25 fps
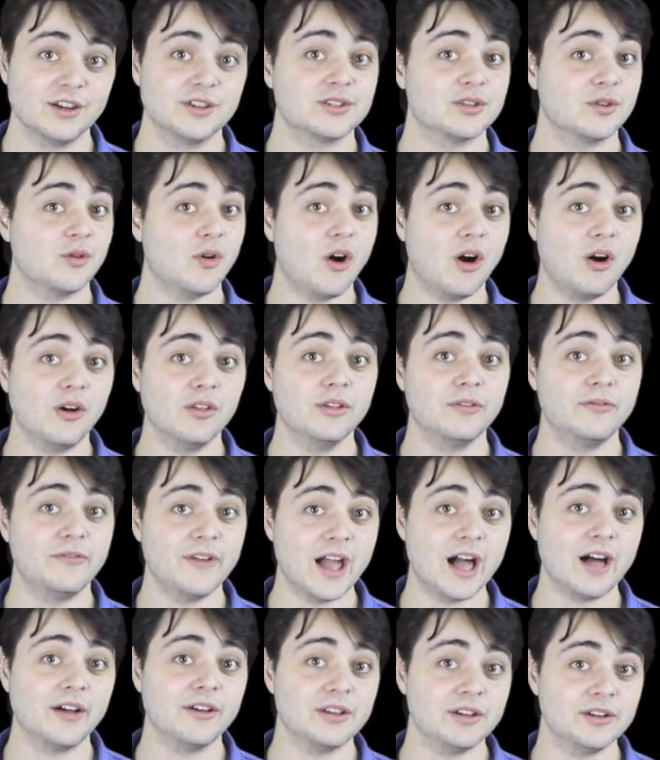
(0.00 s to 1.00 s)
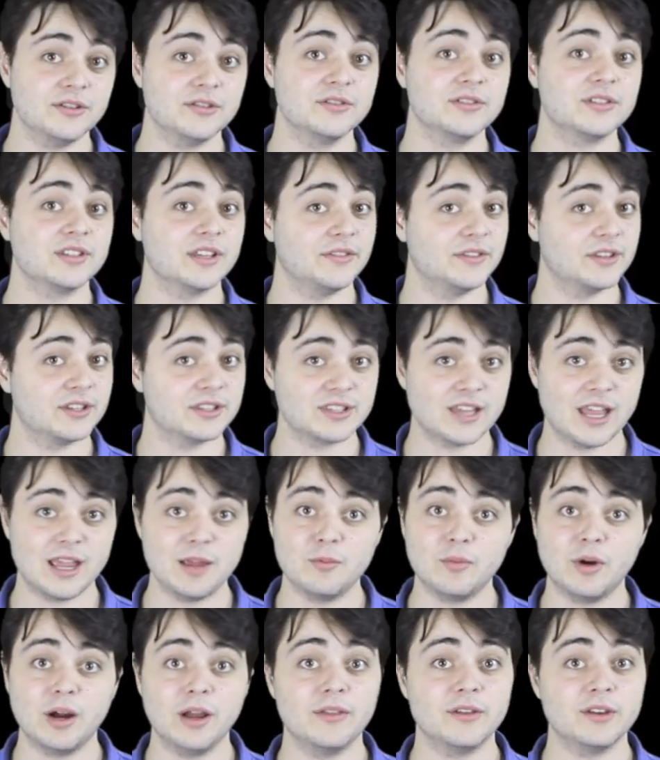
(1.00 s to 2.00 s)
So all the values, in the
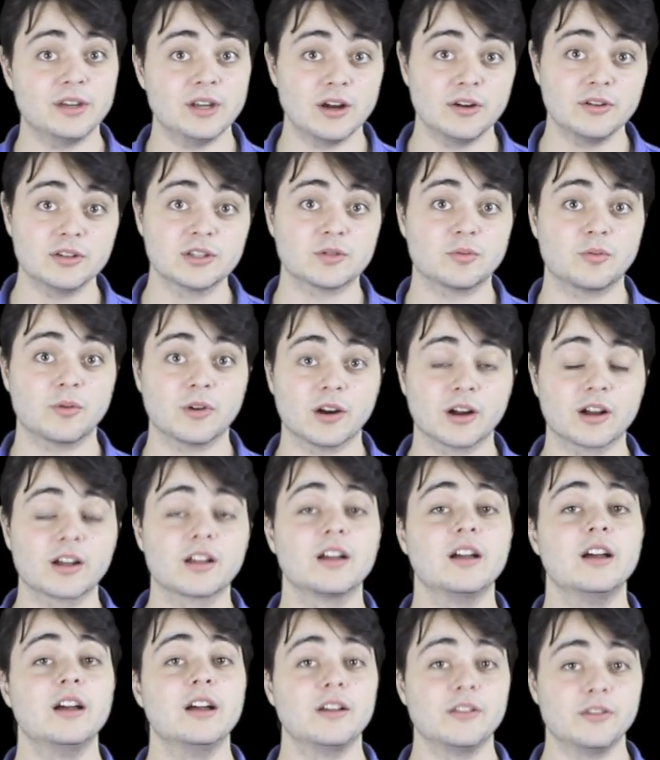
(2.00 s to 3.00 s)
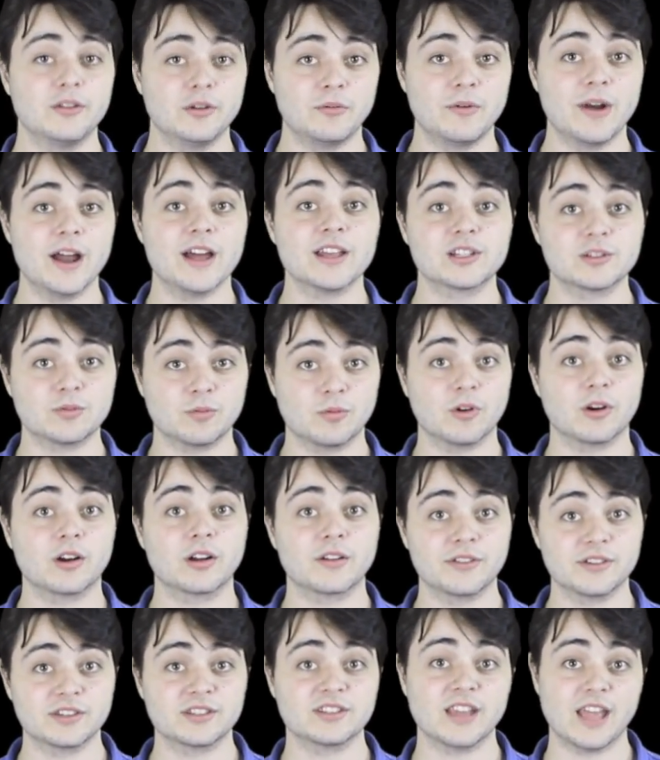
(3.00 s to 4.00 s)
same way the notes work, the rests
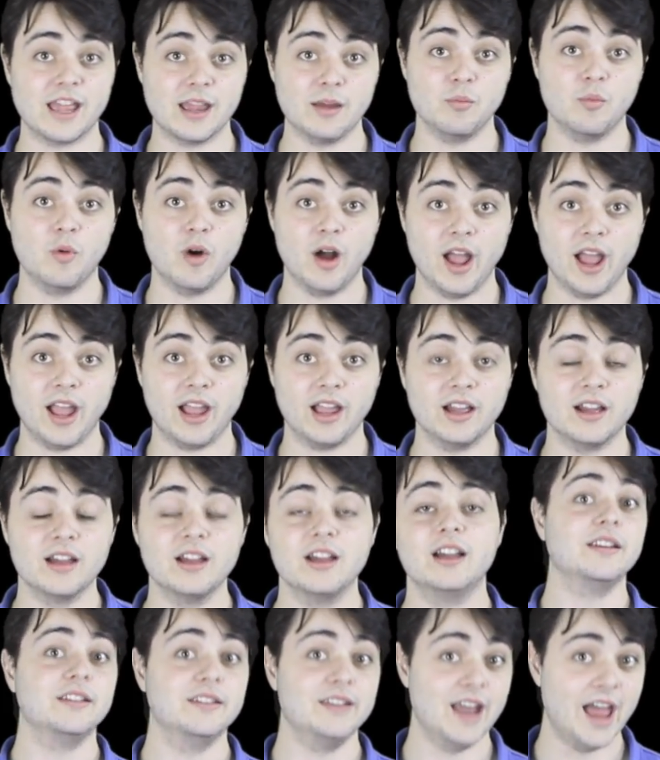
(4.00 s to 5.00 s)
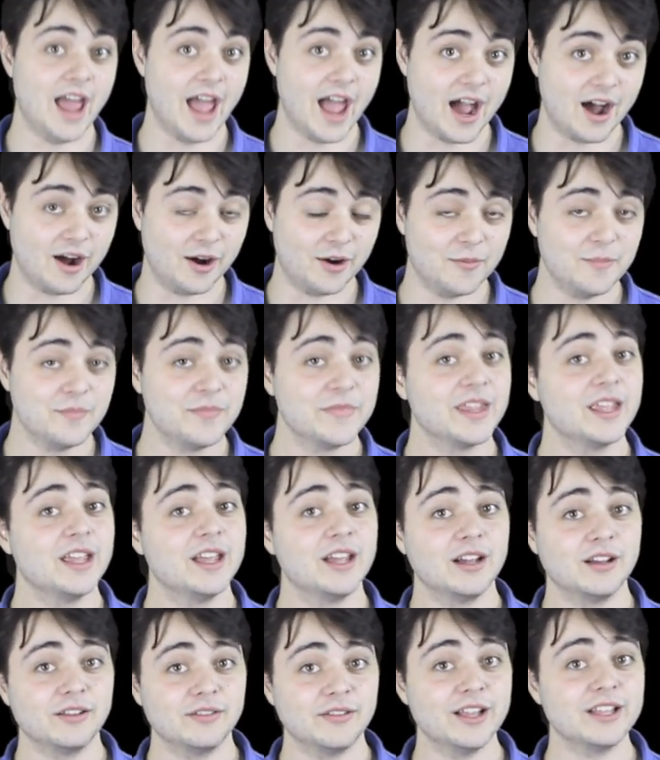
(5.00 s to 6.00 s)
work the same way. Now,
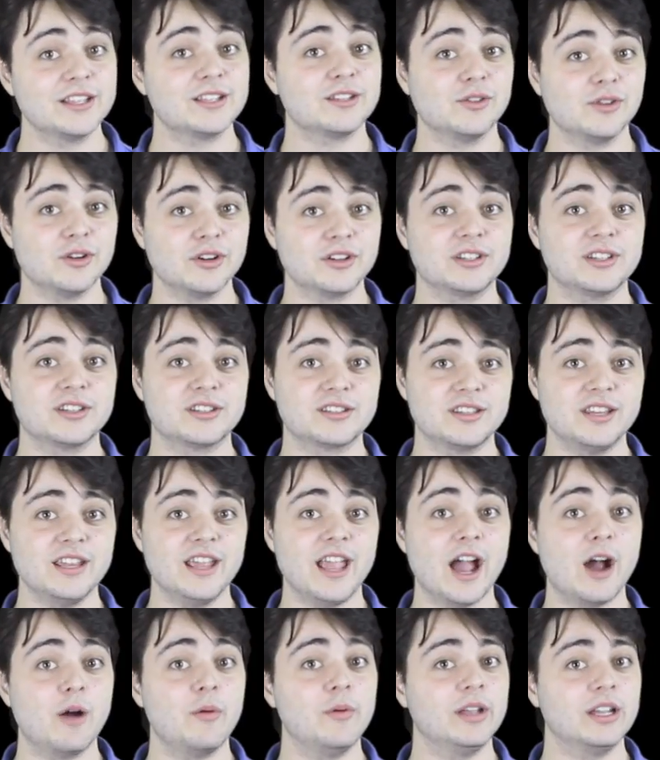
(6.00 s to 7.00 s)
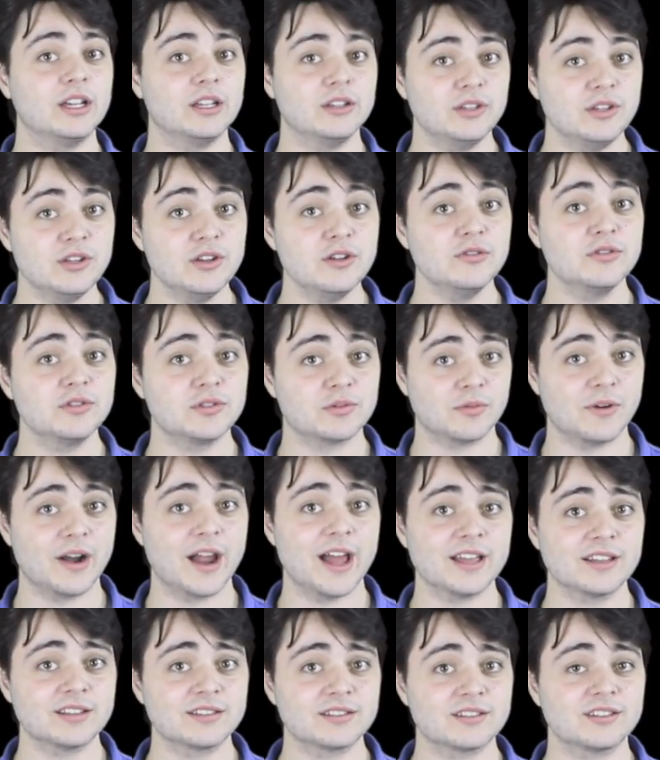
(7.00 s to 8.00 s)
let's look to see how we can use
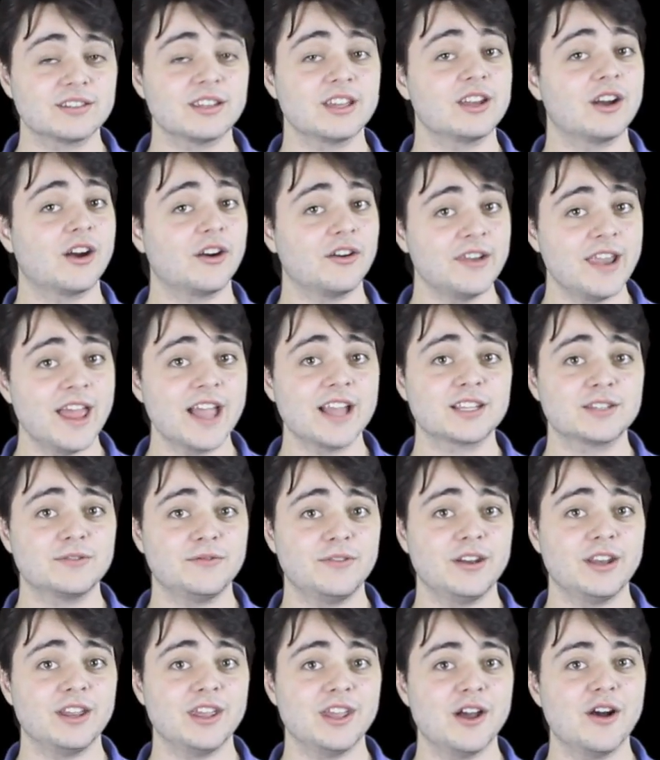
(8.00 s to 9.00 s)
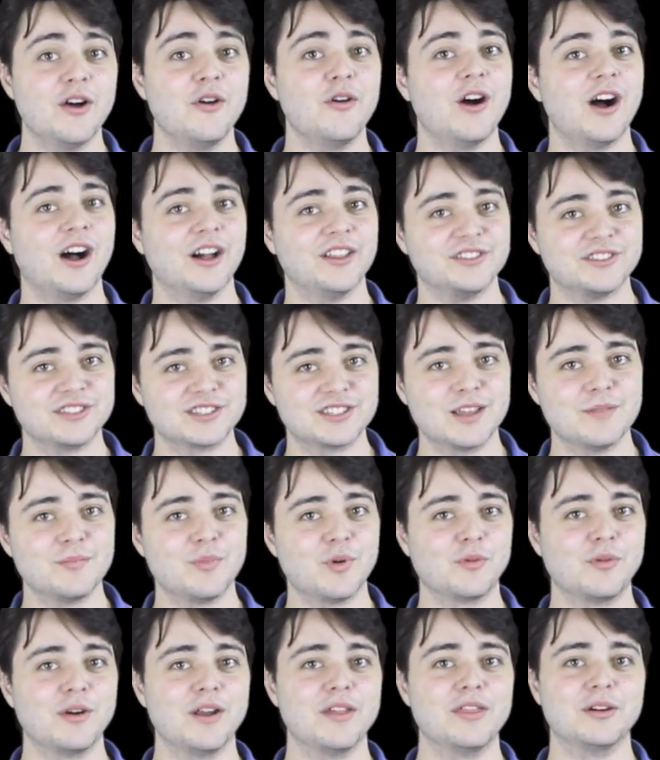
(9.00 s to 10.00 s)
rests in our next video on
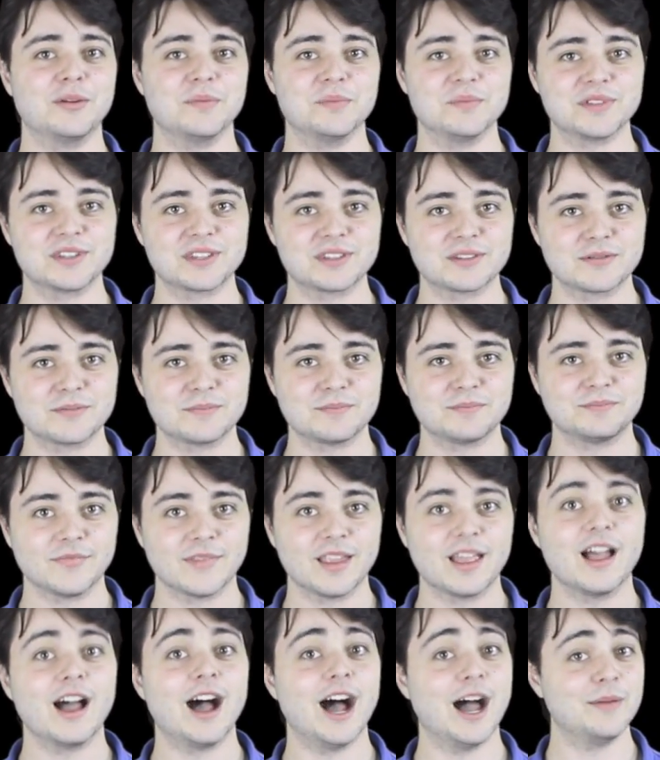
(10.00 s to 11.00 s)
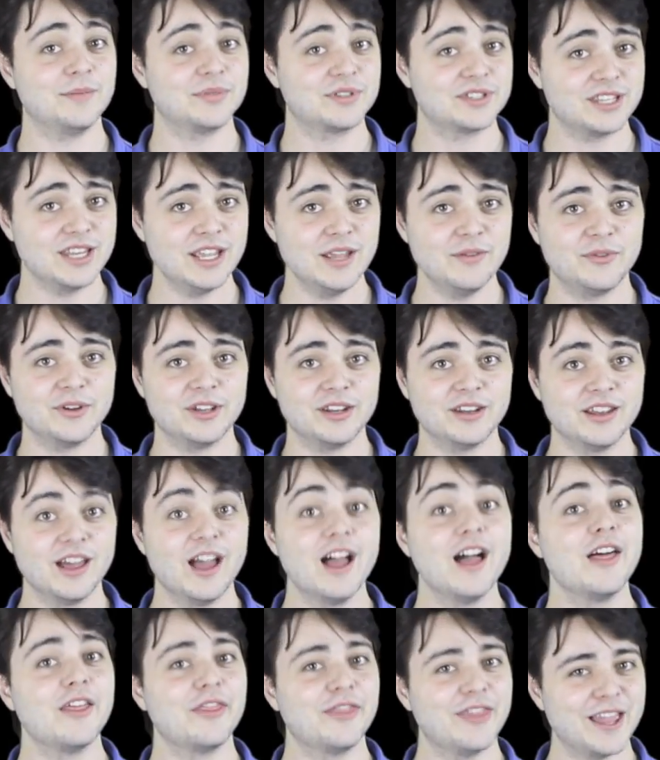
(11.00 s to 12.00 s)
simple rhythms. I'm
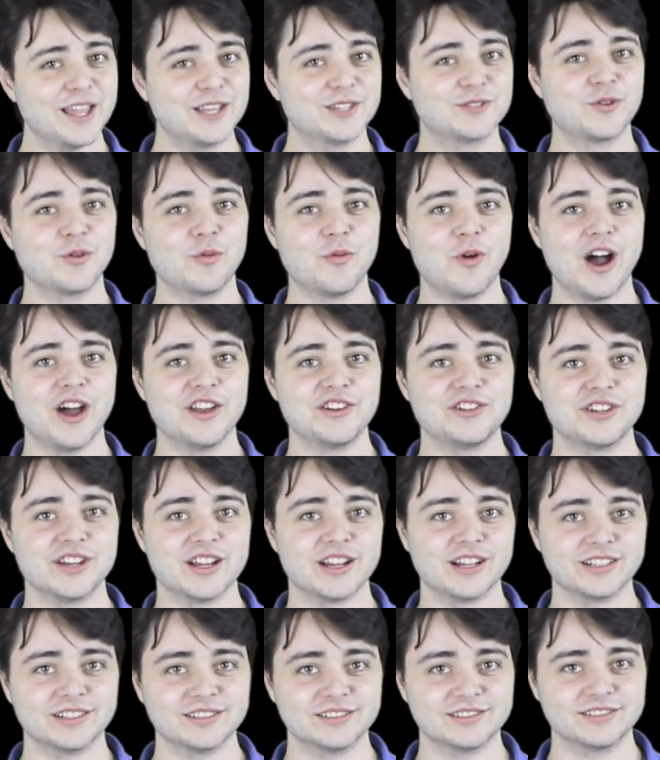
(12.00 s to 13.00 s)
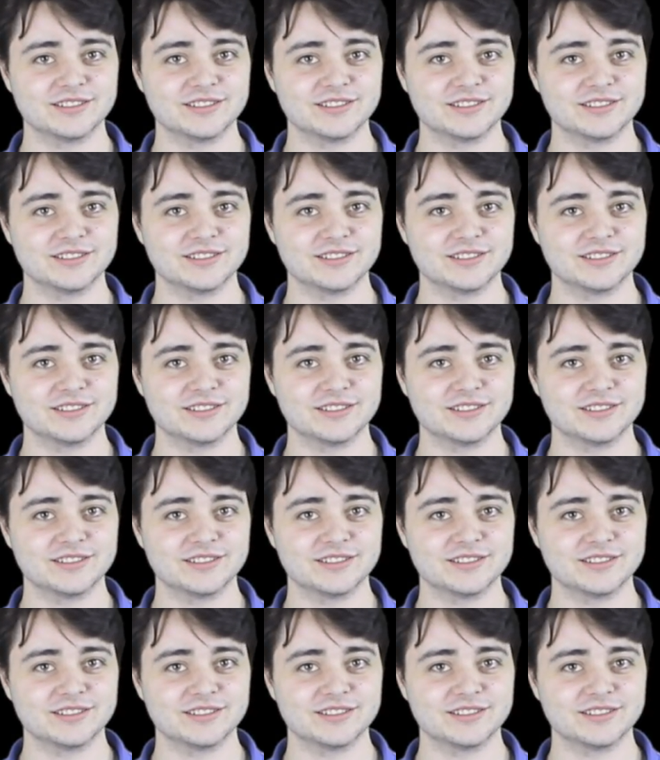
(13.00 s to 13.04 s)
Steven. Thanks for watching.